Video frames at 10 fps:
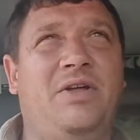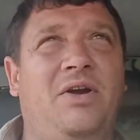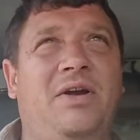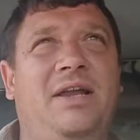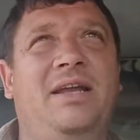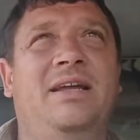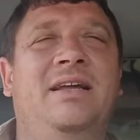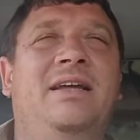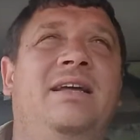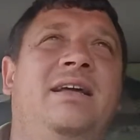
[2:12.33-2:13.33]
30.
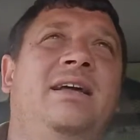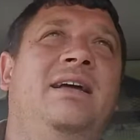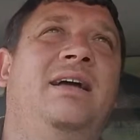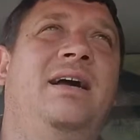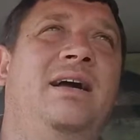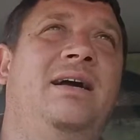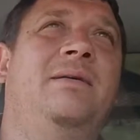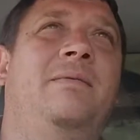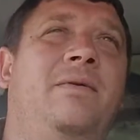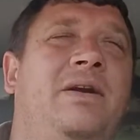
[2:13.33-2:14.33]

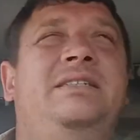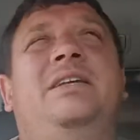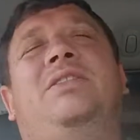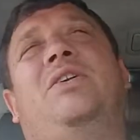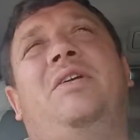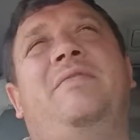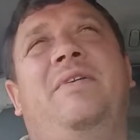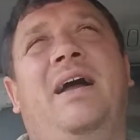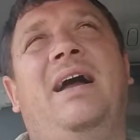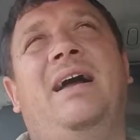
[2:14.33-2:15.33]
Or he said
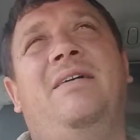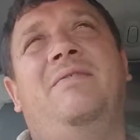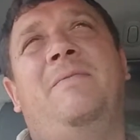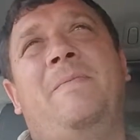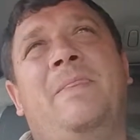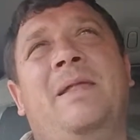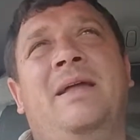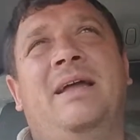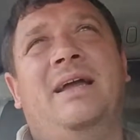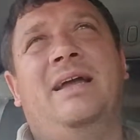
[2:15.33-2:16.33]
35.
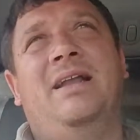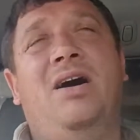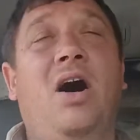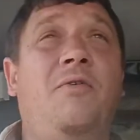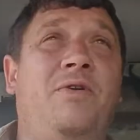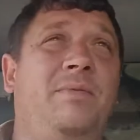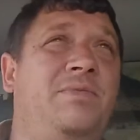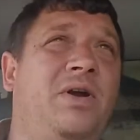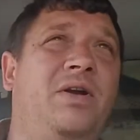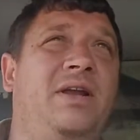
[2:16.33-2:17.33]
And I offered him
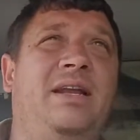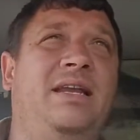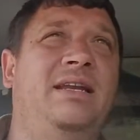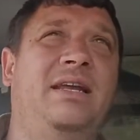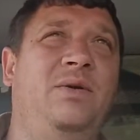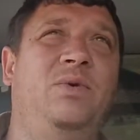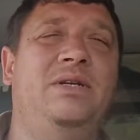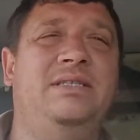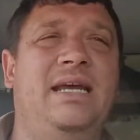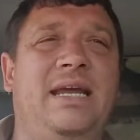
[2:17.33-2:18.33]
30, and he
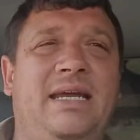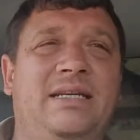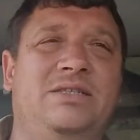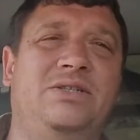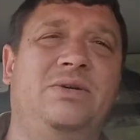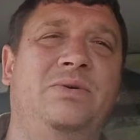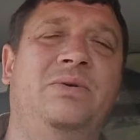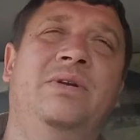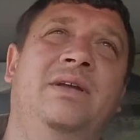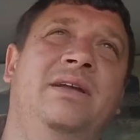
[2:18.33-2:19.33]
wouldn't take it. So
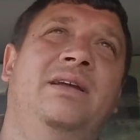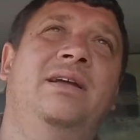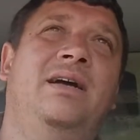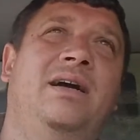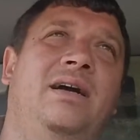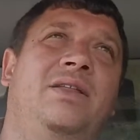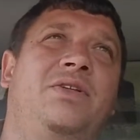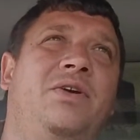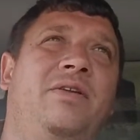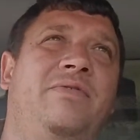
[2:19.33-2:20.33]

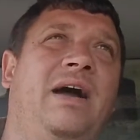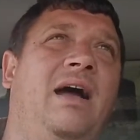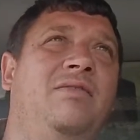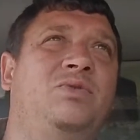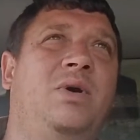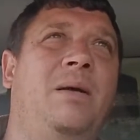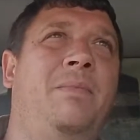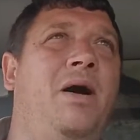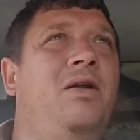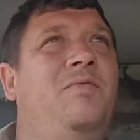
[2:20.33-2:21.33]
35 is what I
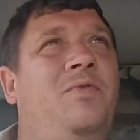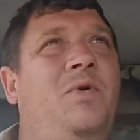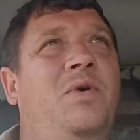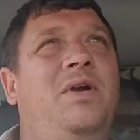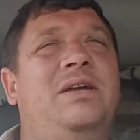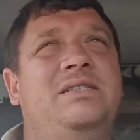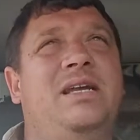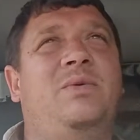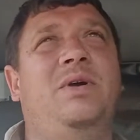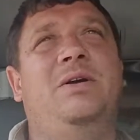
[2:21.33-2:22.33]
bought him for. And I was
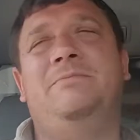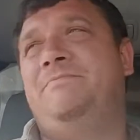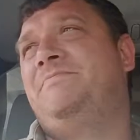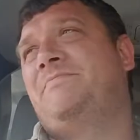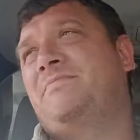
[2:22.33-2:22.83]
like, well,